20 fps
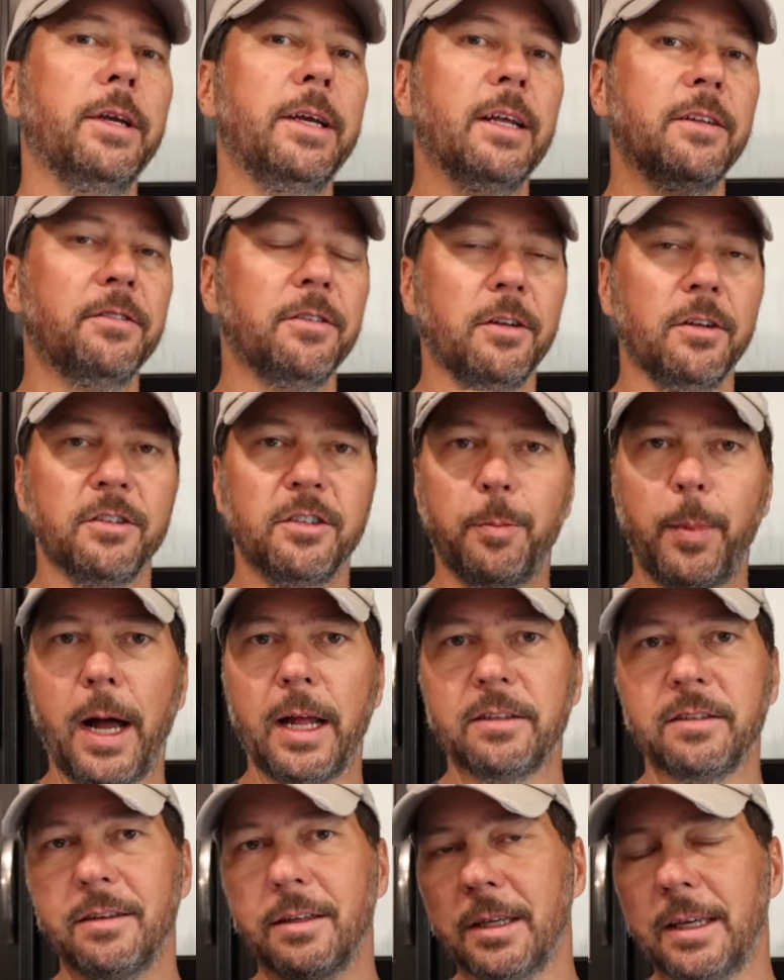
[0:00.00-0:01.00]
It gets little
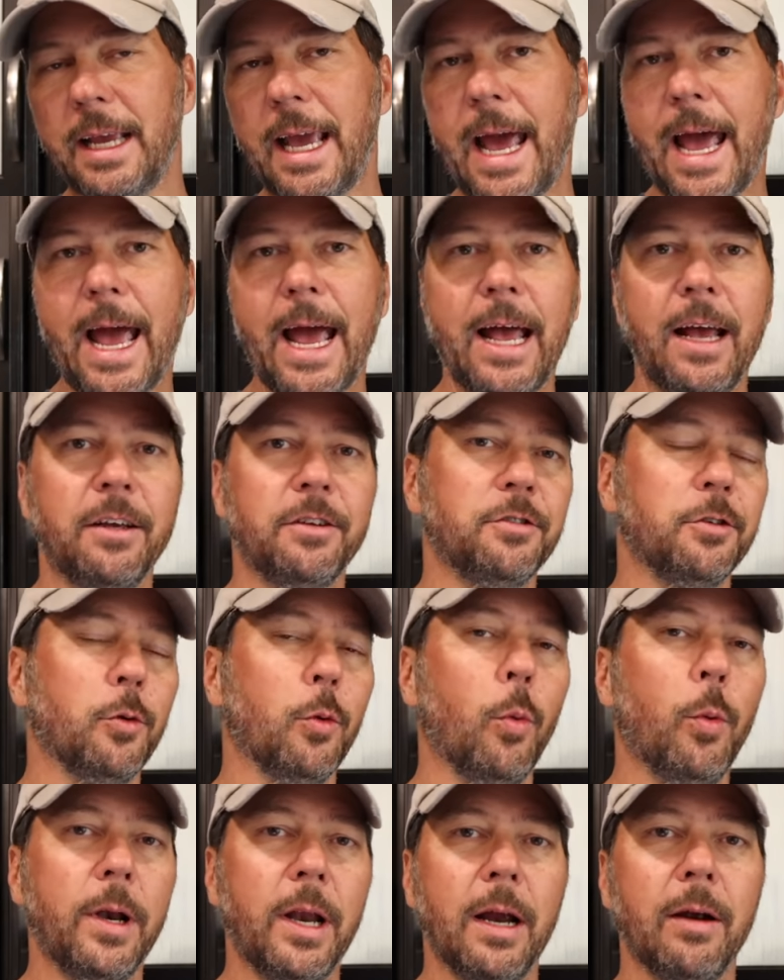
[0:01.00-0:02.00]
spots in the gas or
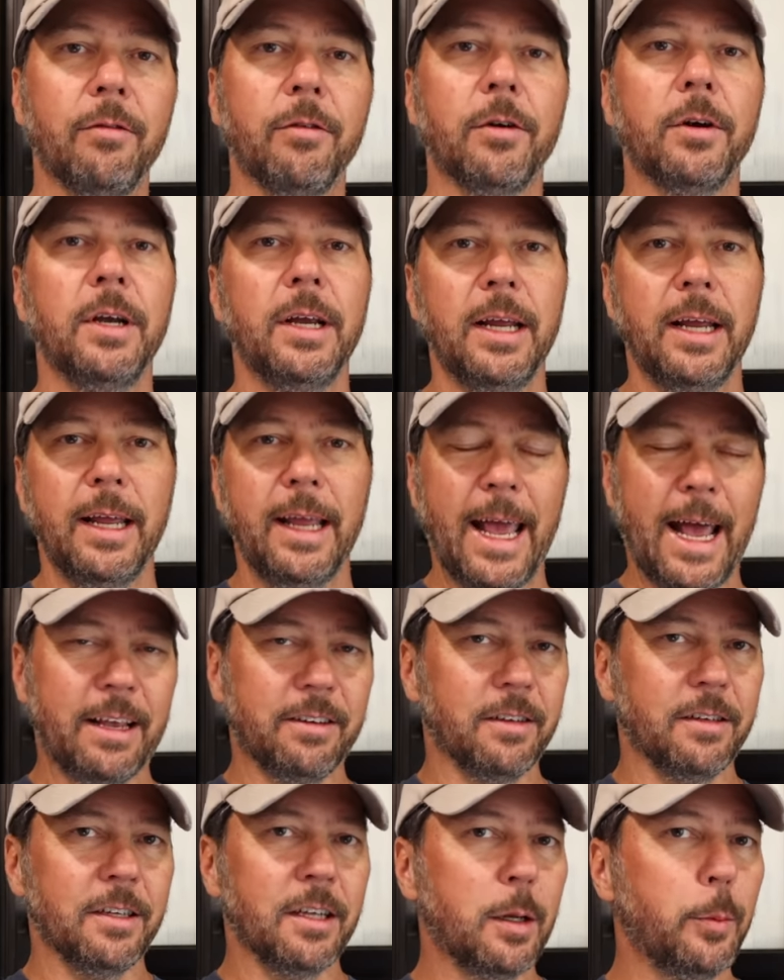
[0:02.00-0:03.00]
whatever,
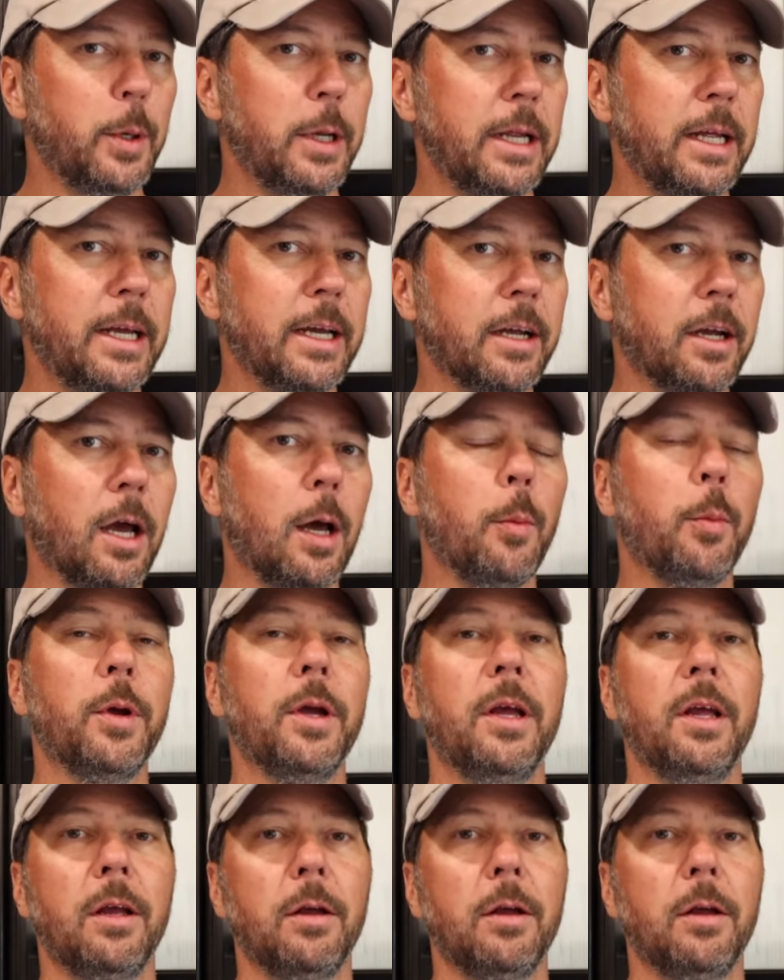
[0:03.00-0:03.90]
has a little bit of hiccup.